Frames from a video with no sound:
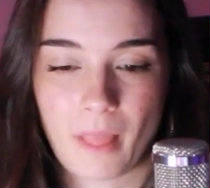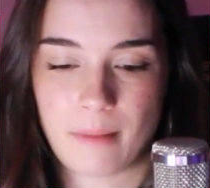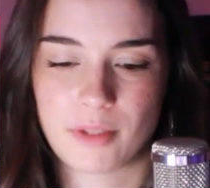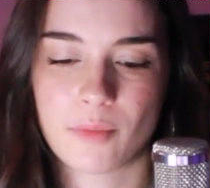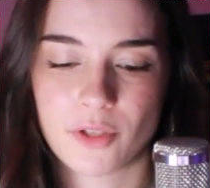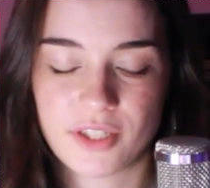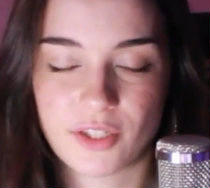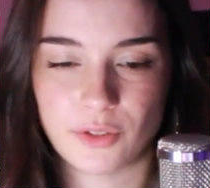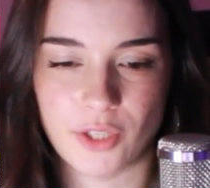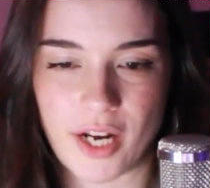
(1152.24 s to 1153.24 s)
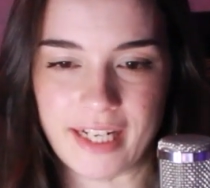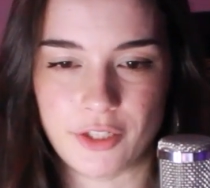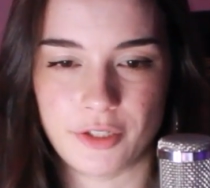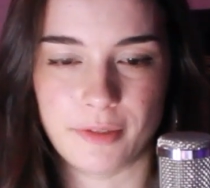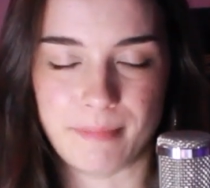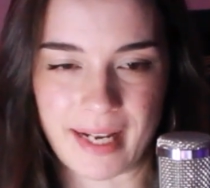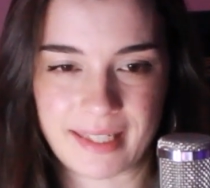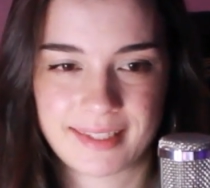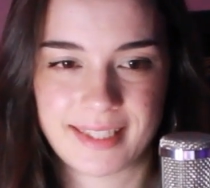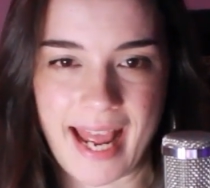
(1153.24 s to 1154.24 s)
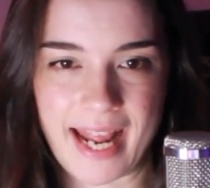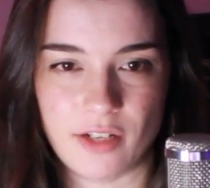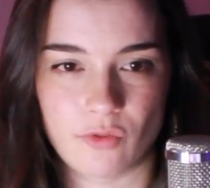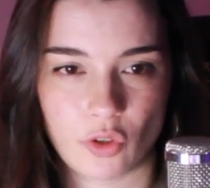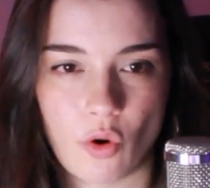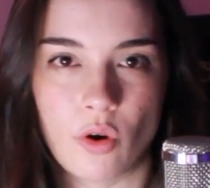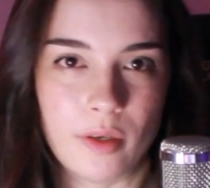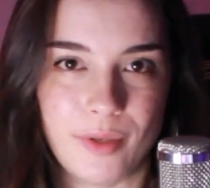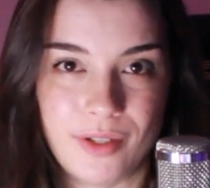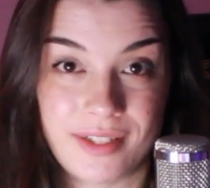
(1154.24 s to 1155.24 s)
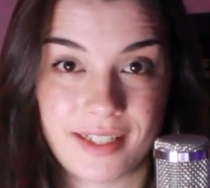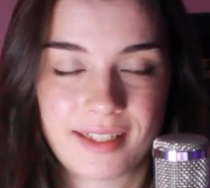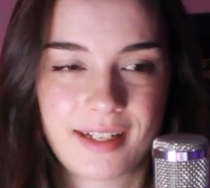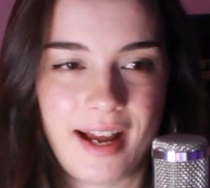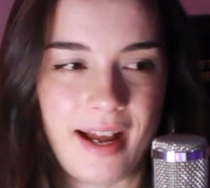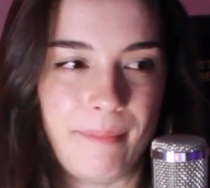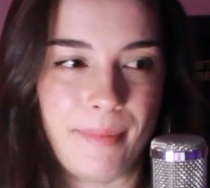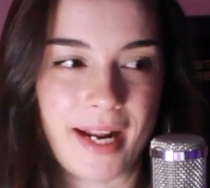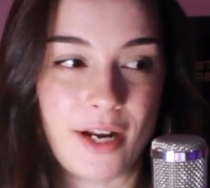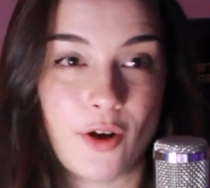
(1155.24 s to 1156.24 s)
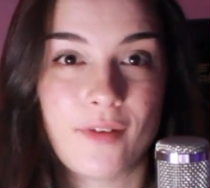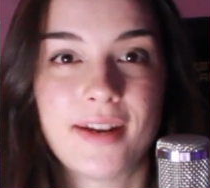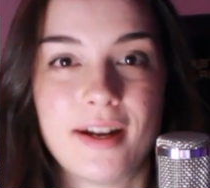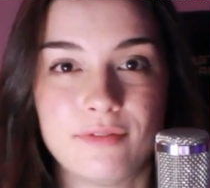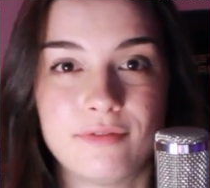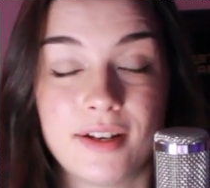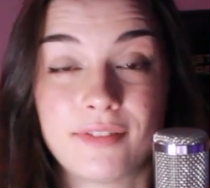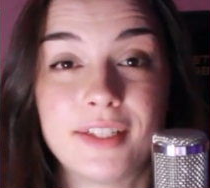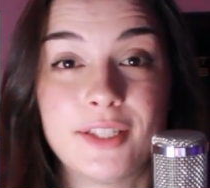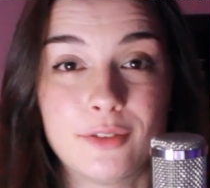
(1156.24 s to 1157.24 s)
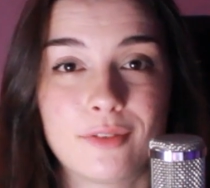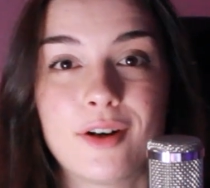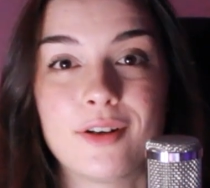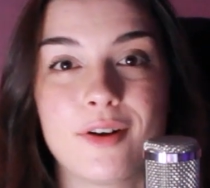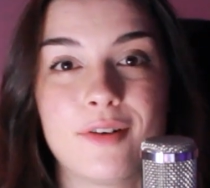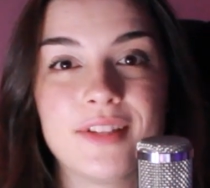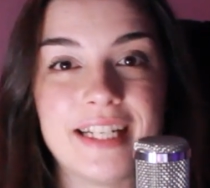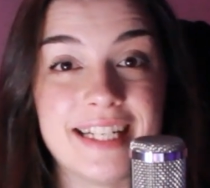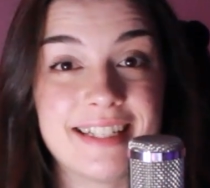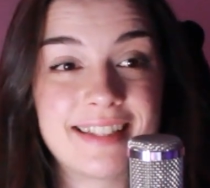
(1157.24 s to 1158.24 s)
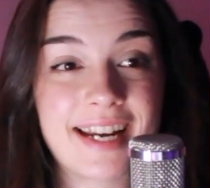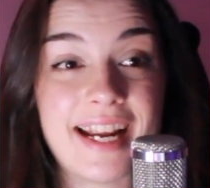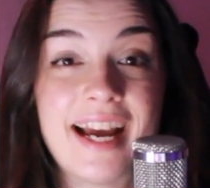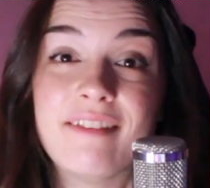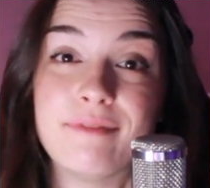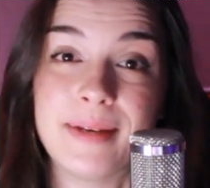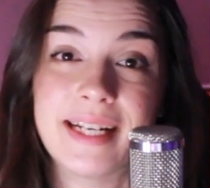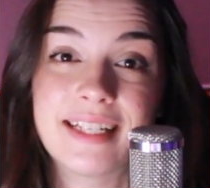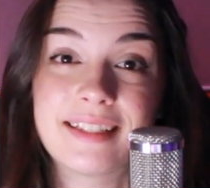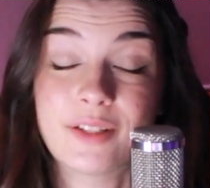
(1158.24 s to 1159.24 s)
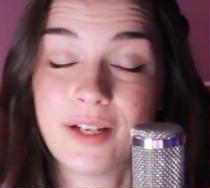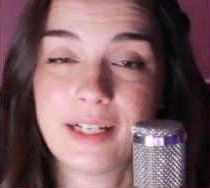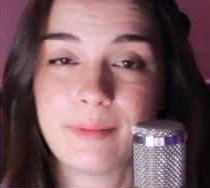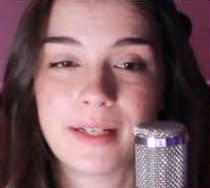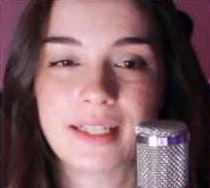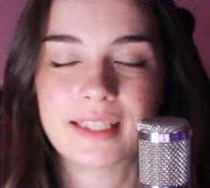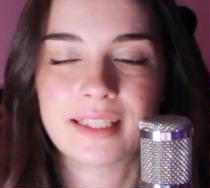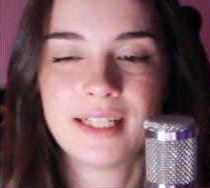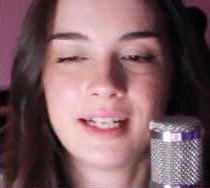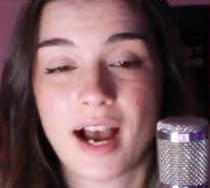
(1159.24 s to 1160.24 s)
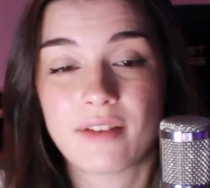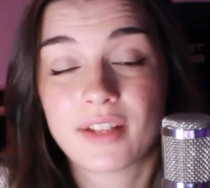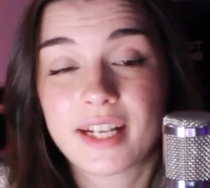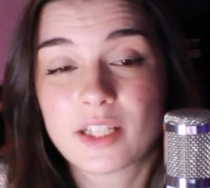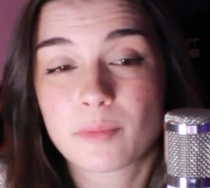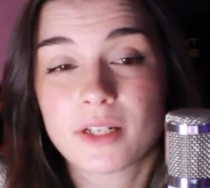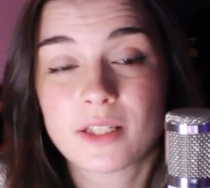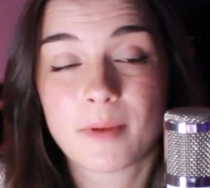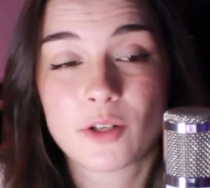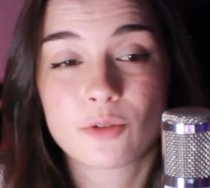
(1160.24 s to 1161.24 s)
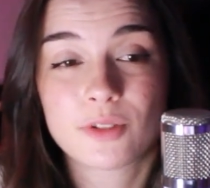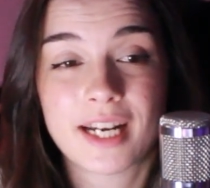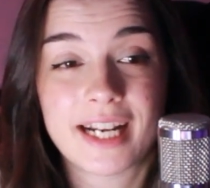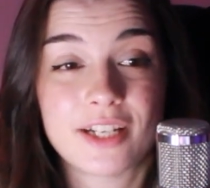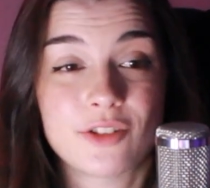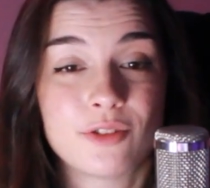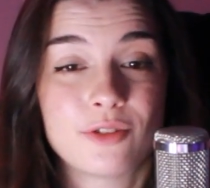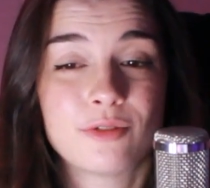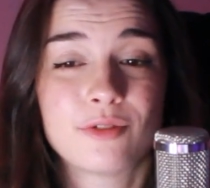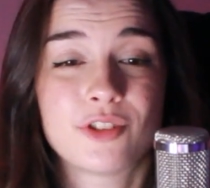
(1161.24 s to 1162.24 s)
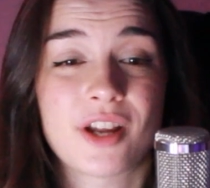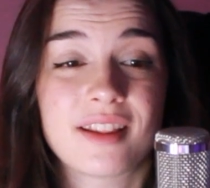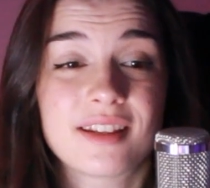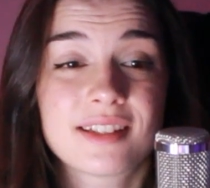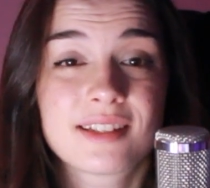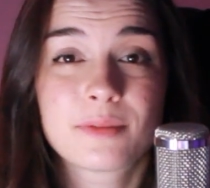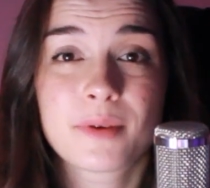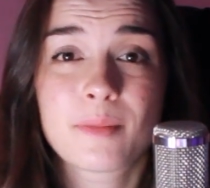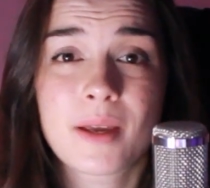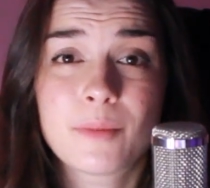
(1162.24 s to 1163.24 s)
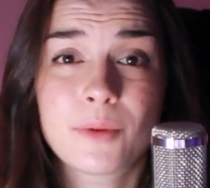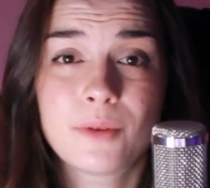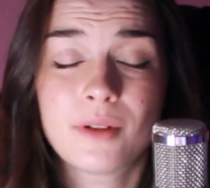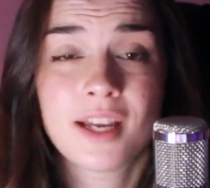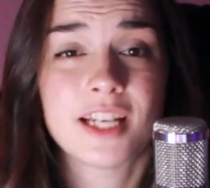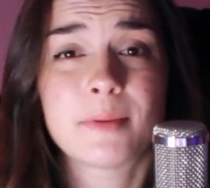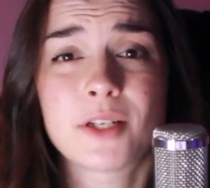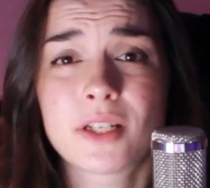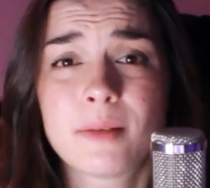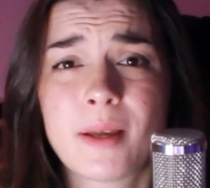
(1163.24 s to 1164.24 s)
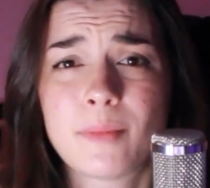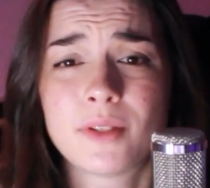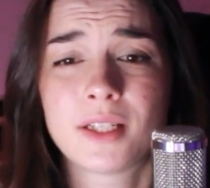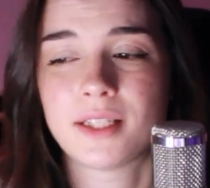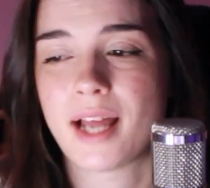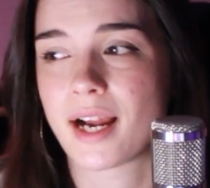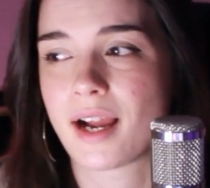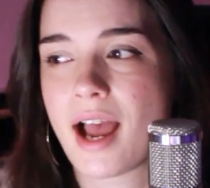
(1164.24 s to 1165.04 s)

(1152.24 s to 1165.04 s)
someone who's still learning to mix and record music, but I know that I've definitely grown over the years that I have been learning about it. I feel like it's pretty special that I get to share this with people, especially people that like